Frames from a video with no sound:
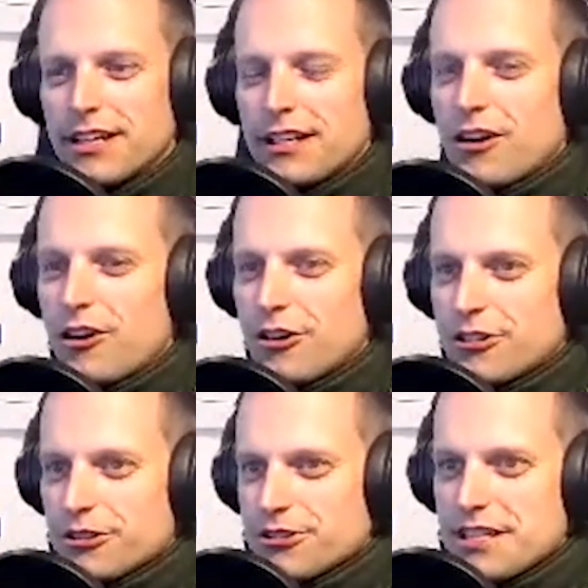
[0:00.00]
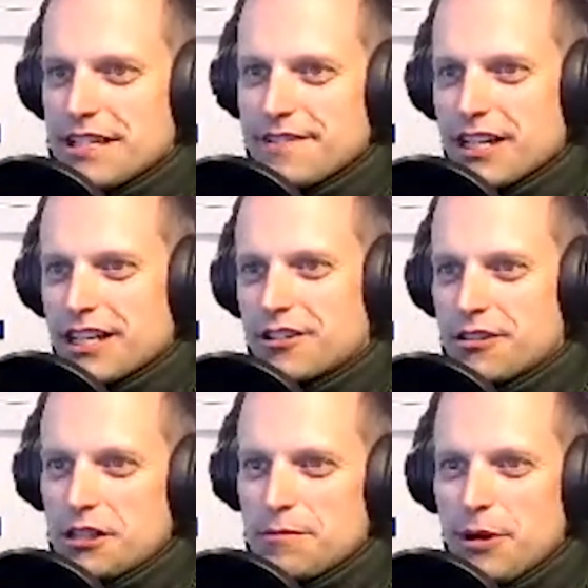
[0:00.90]
articles that they've got
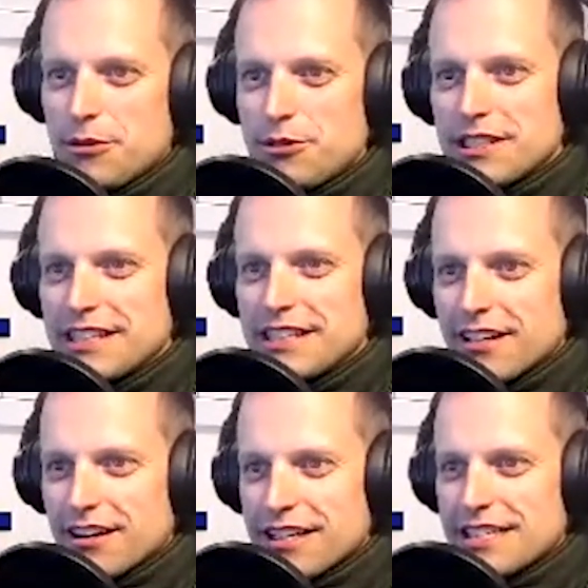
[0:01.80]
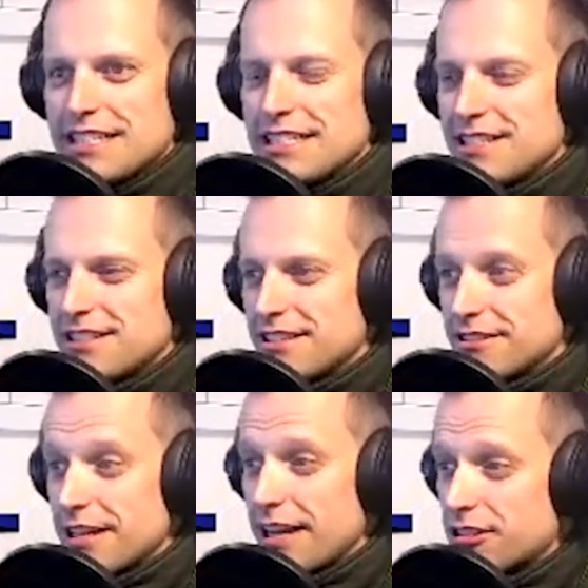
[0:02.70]
currently posted there is
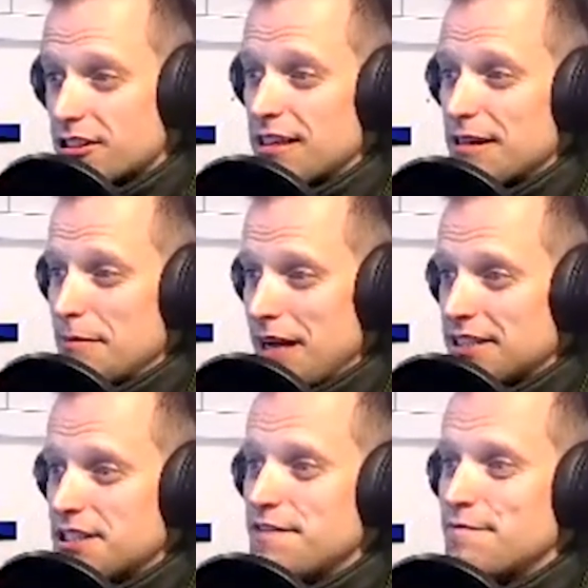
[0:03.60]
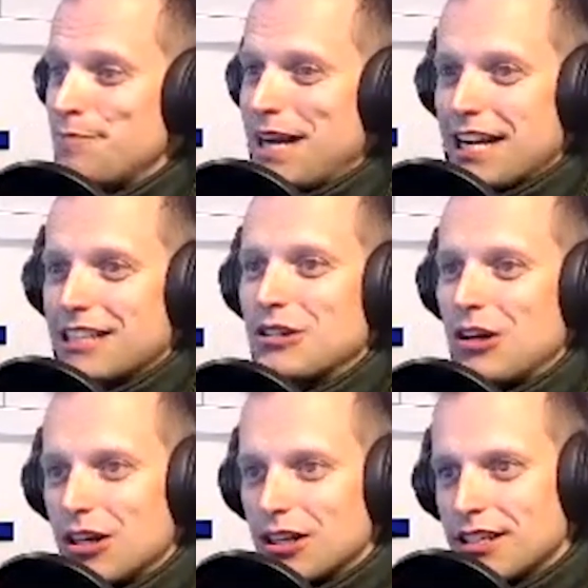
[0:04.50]
there's actually a massive
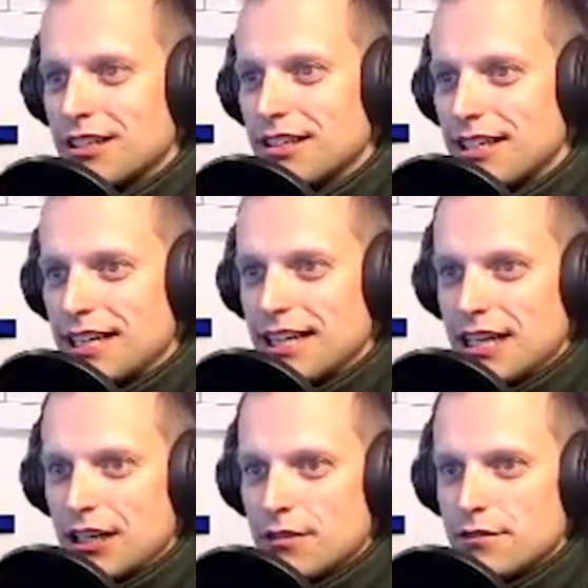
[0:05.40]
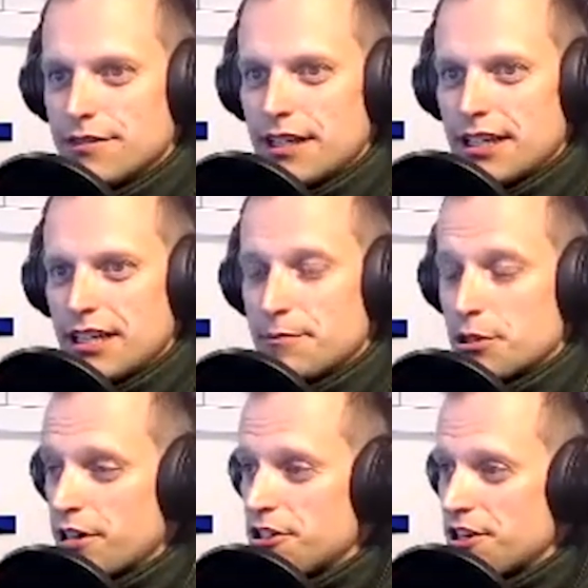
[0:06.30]
backlog of
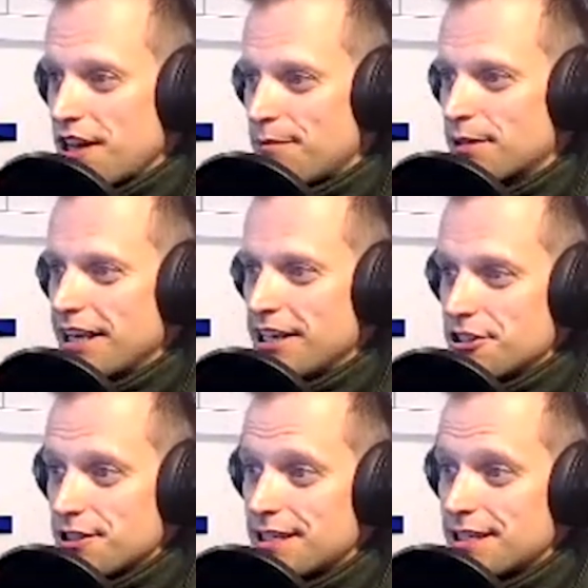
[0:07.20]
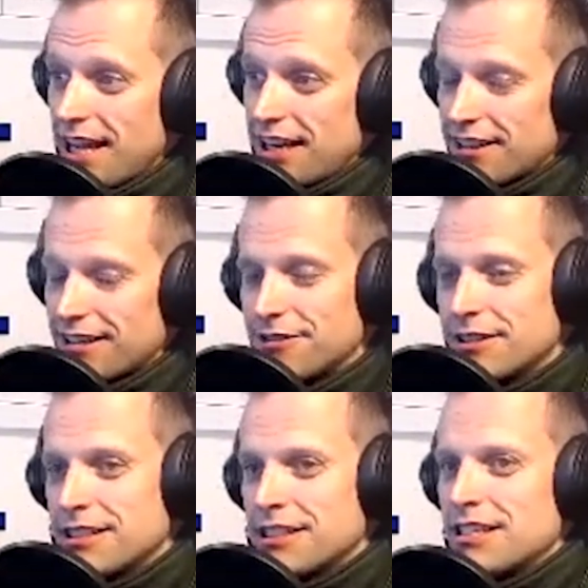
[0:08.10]
immigration applications to Canada
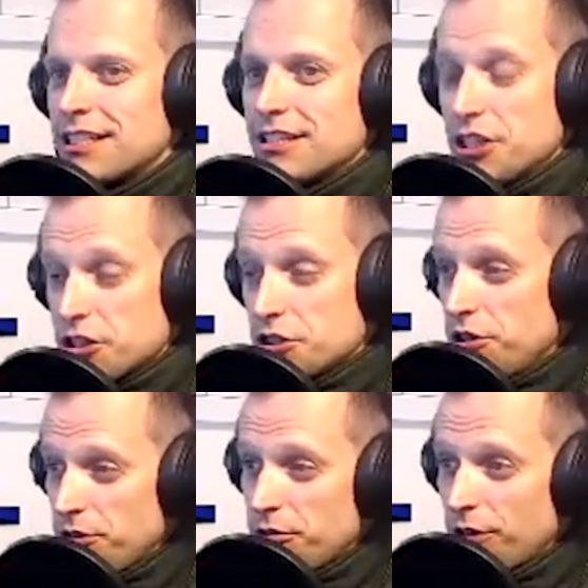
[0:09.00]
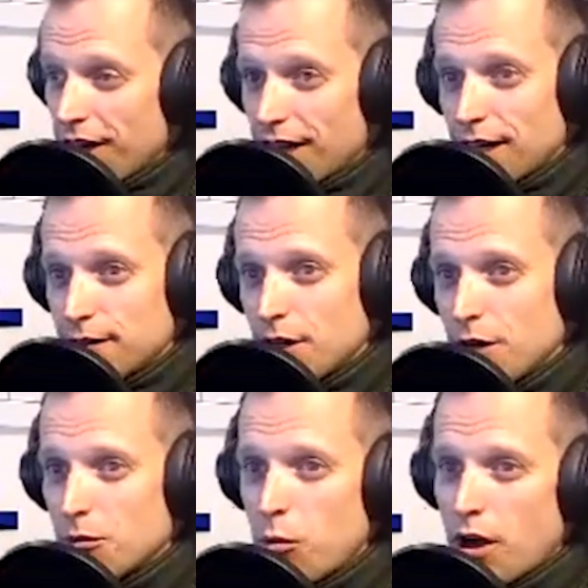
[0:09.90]
to the tune of
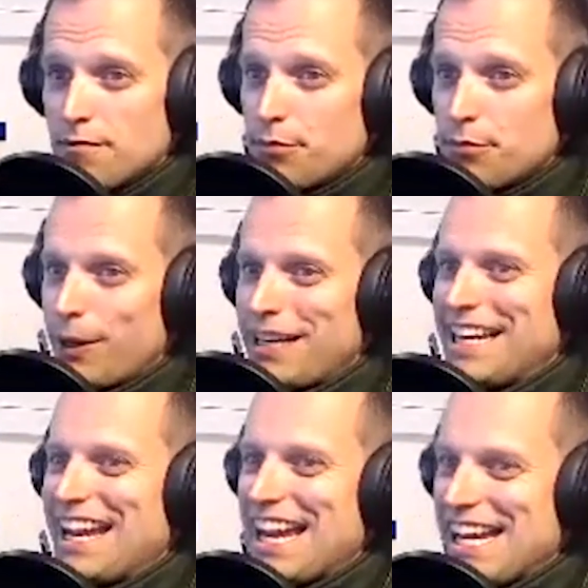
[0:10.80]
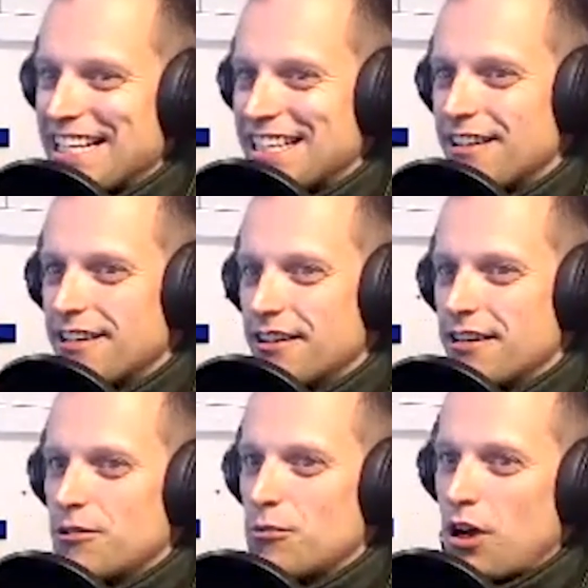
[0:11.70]

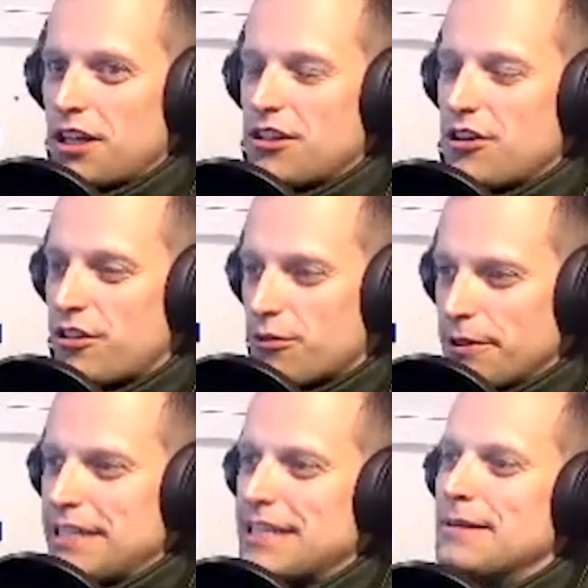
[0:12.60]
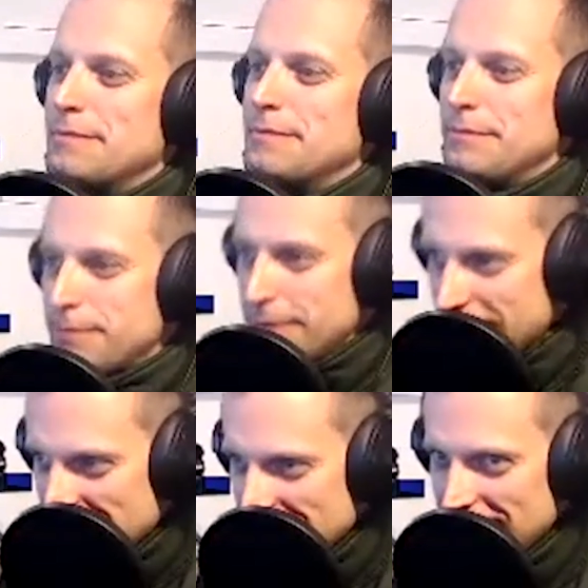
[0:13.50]
1.813
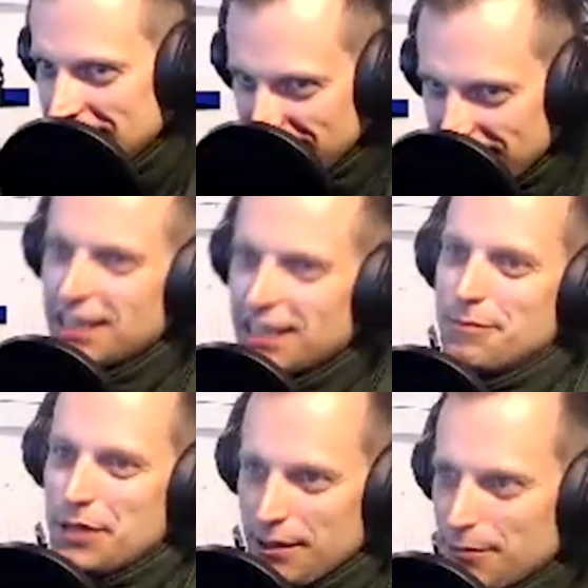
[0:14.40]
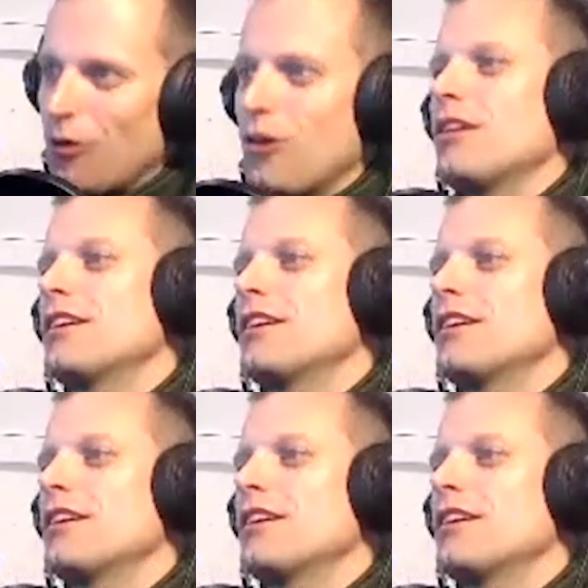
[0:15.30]
million people.